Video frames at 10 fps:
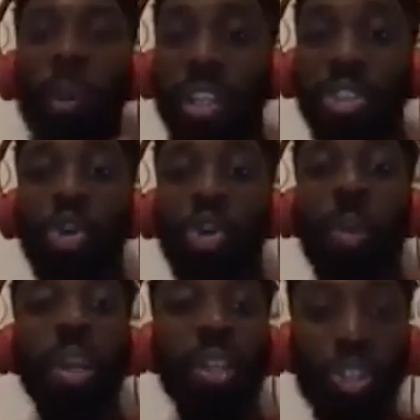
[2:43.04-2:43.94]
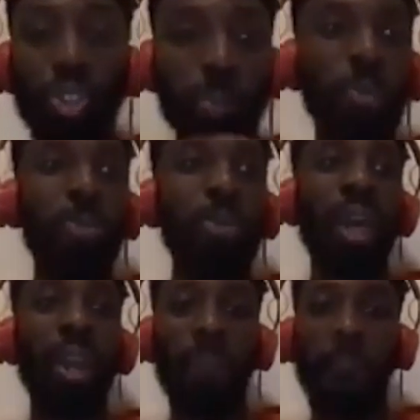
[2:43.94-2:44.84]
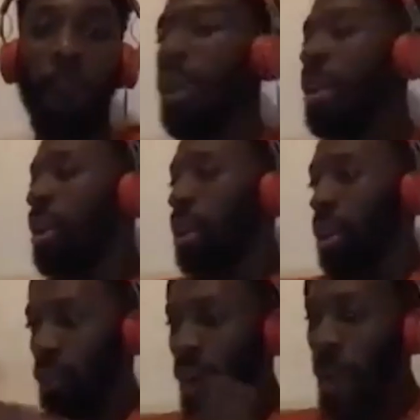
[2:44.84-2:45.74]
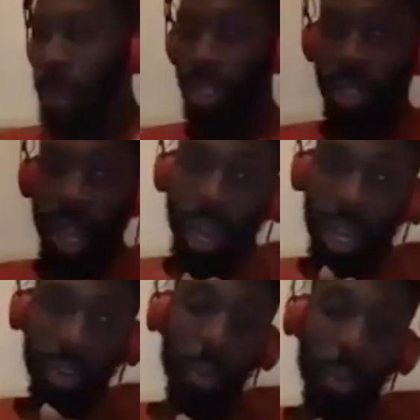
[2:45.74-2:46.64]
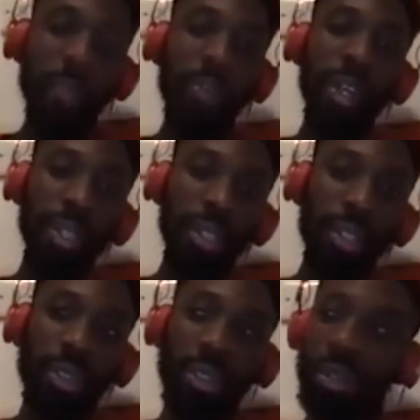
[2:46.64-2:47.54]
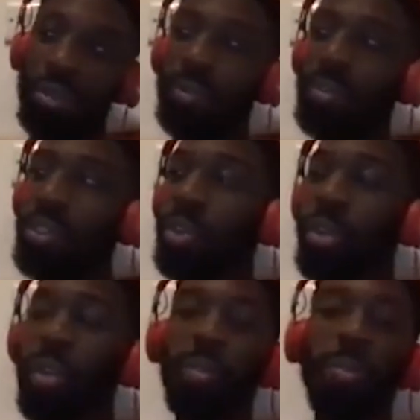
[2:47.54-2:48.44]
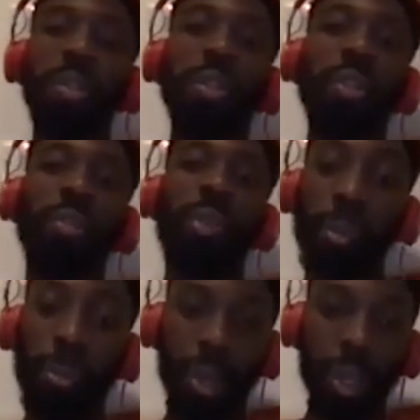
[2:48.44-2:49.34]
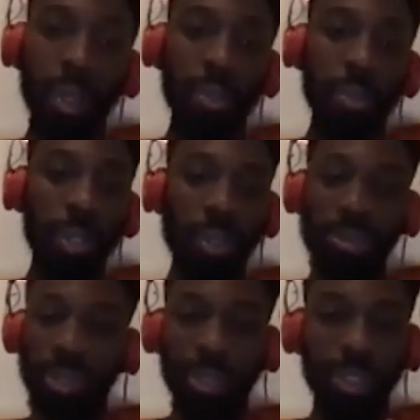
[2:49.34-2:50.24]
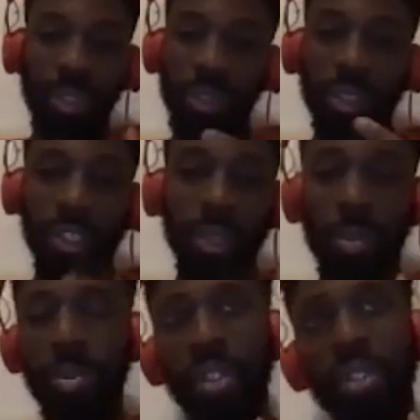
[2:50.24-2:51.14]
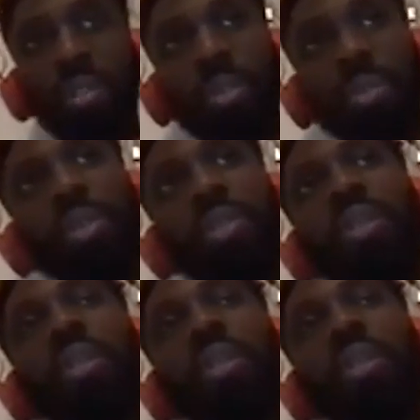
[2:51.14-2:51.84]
were like so many new people like rappers on that kind of wavelength, or, you know, the future will definitely be looking very bright. But I don't really see people leaning towards that.